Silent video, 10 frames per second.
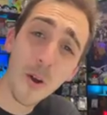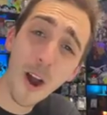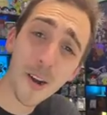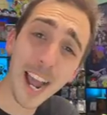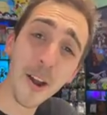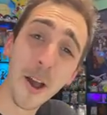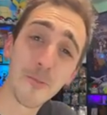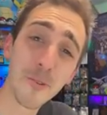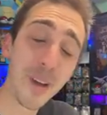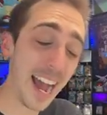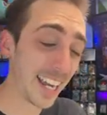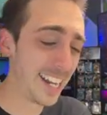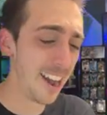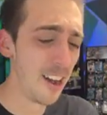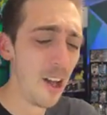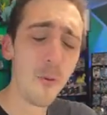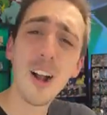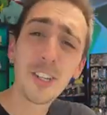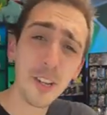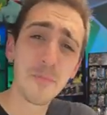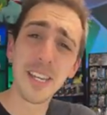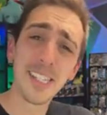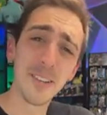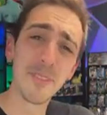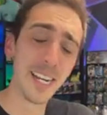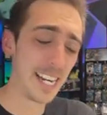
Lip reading: All right, we're back. Now, watch there be something